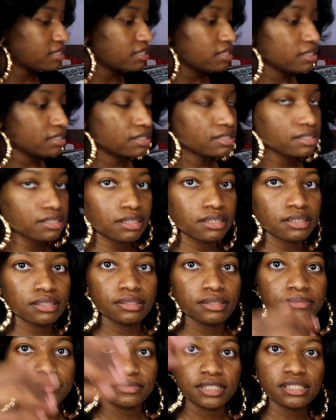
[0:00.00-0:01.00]
since
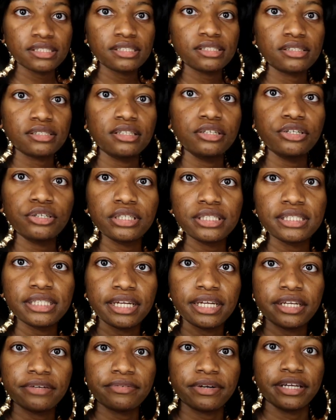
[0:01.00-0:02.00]
um this is literally
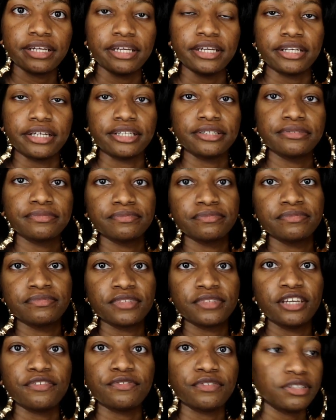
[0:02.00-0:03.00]
standing right here
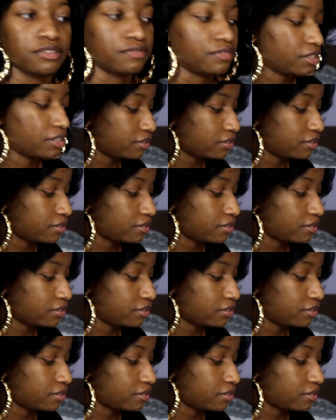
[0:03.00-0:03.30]
in front of